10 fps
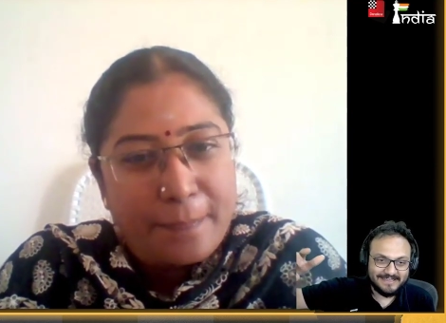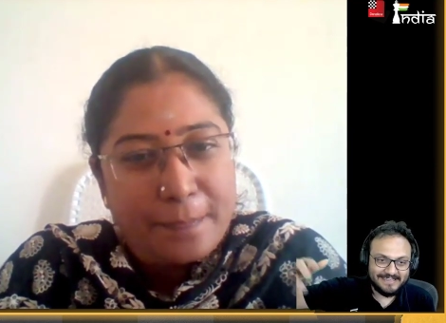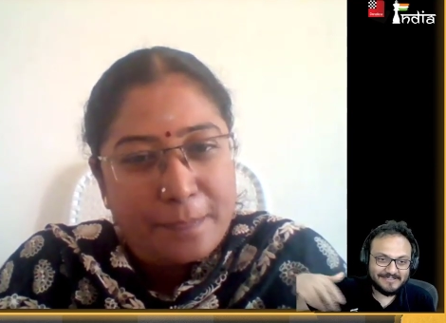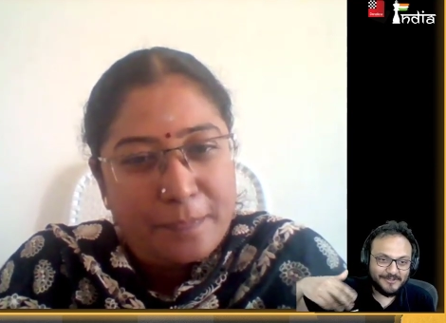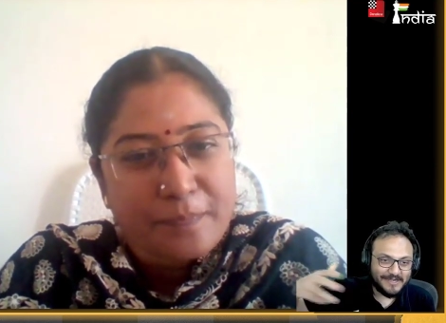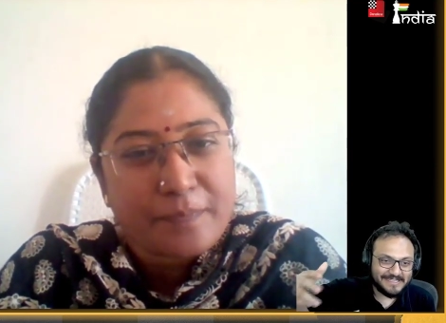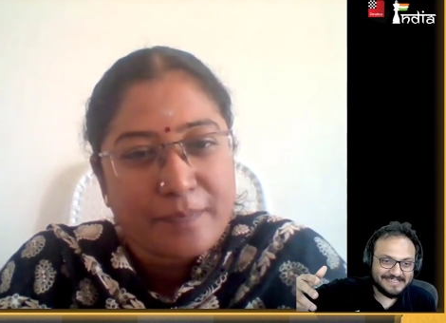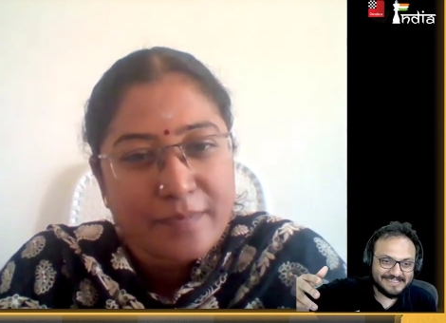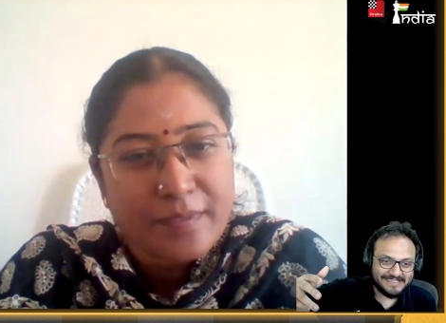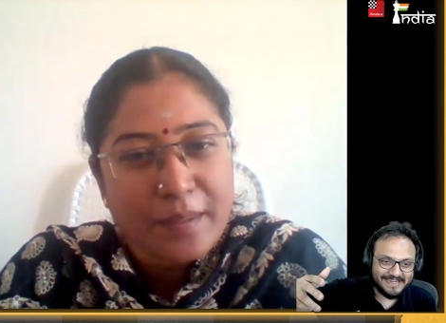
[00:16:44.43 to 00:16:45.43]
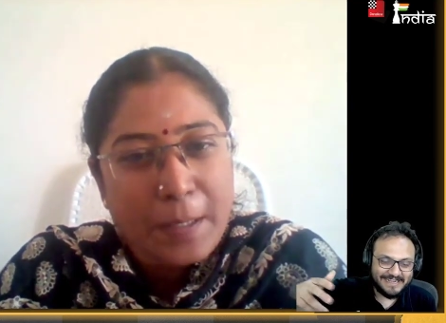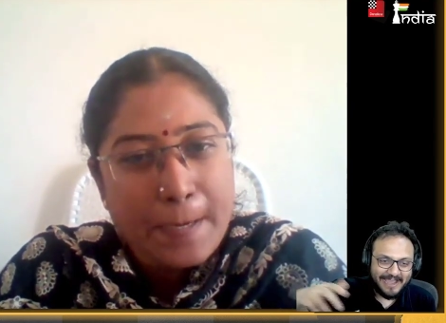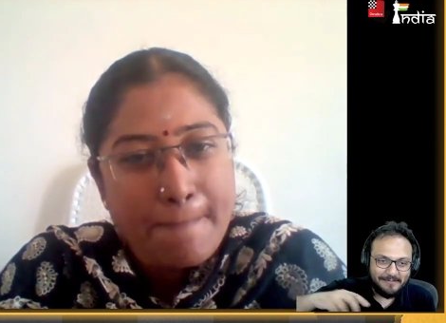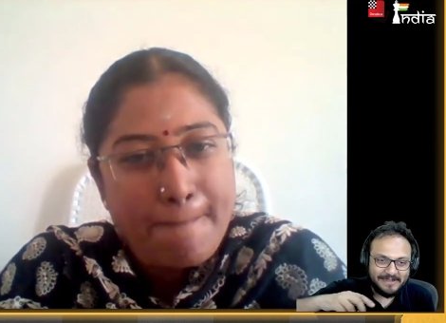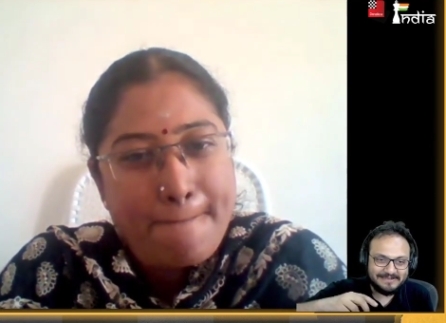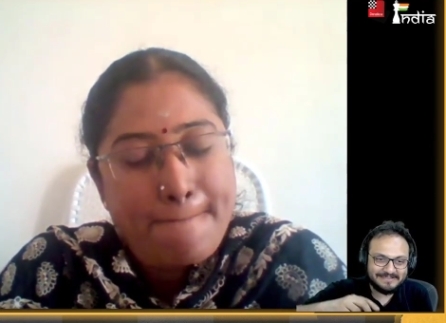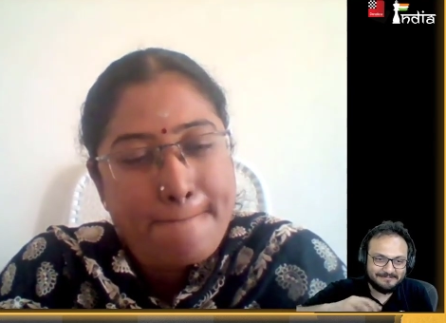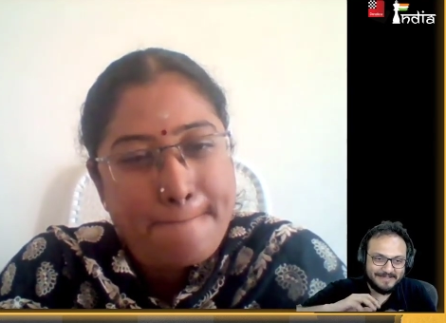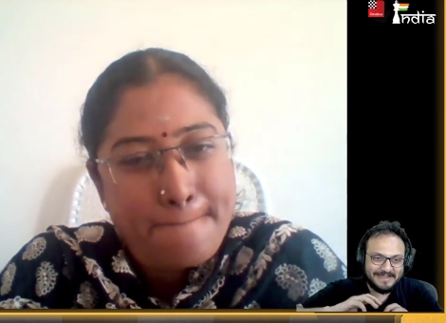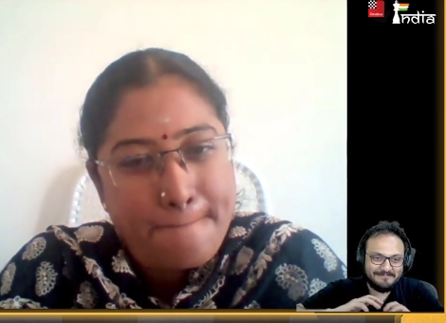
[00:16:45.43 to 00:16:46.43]
Speaker 1: is not easy, right? I mean,
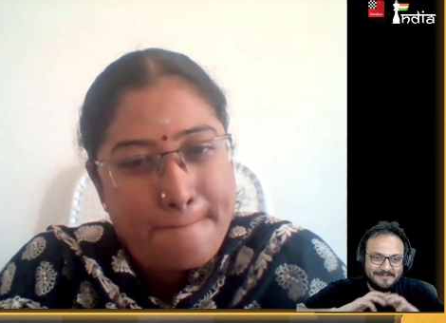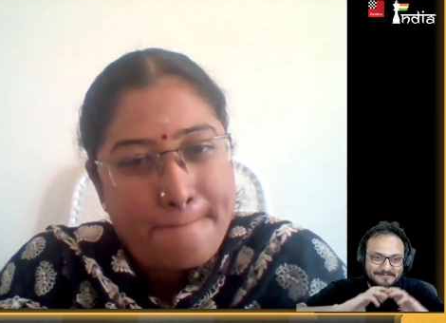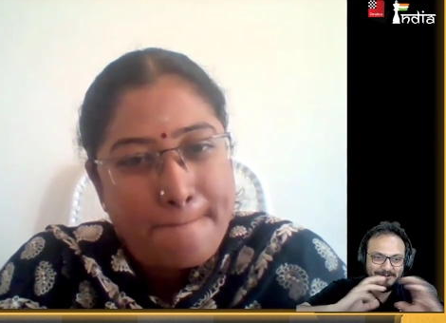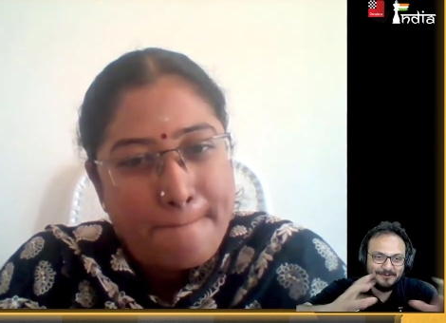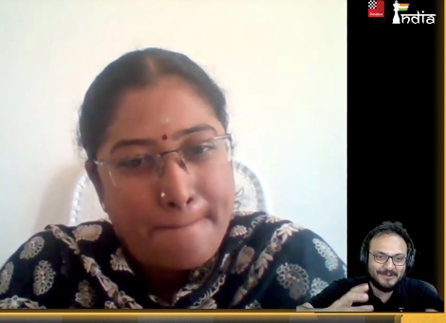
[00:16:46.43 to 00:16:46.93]
many people look